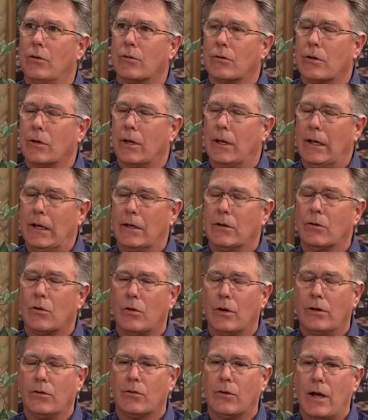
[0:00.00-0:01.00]
It's going to
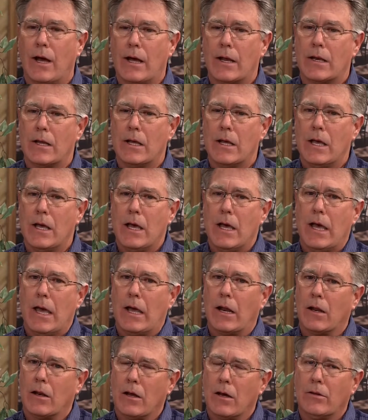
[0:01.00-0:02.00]
increase that.
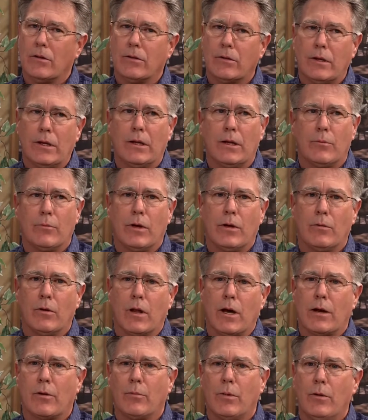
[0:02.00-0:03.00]
And another thing that maybe a
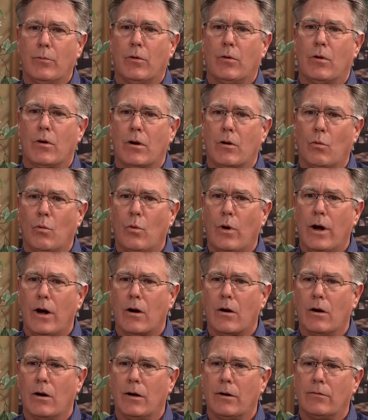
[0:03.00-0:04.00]
lot of people aren't
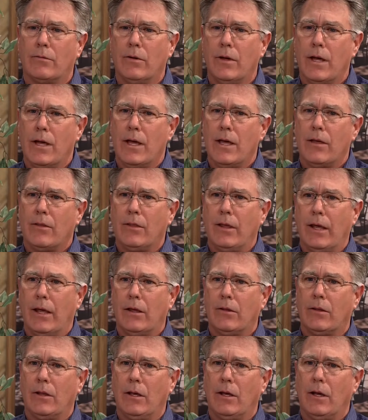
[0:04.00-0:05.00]
aware of,
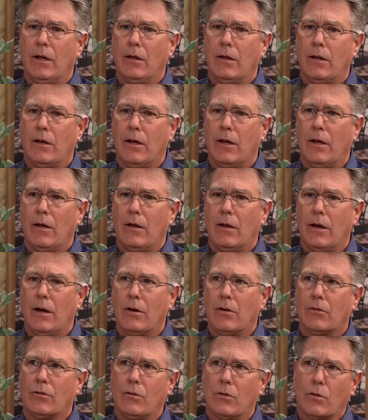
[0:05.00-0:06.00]
the, the
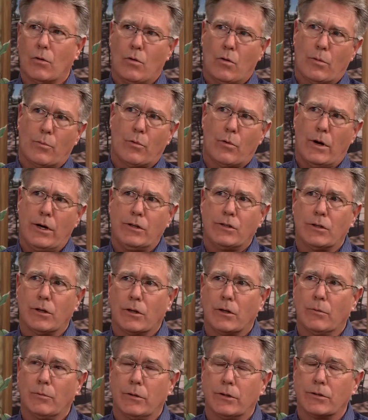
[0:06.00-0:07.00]
Arizona
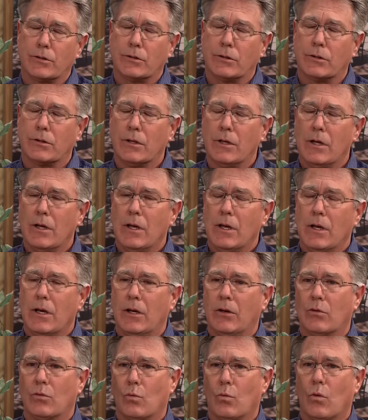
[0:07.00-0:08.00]
Corporation Commission
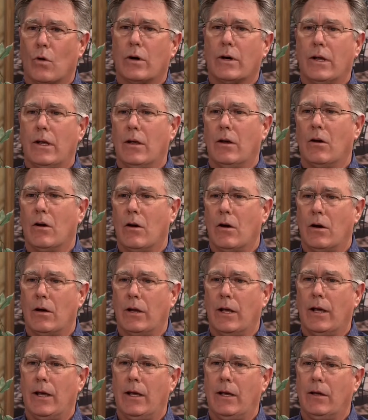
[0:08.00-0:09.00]
is working
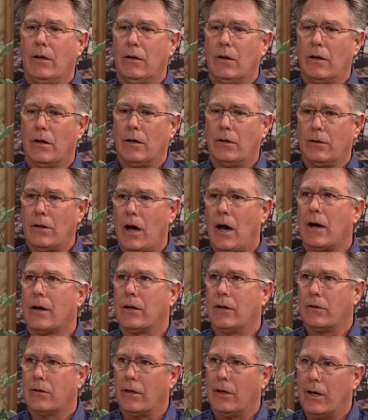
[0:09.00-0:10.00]
on a, a docket.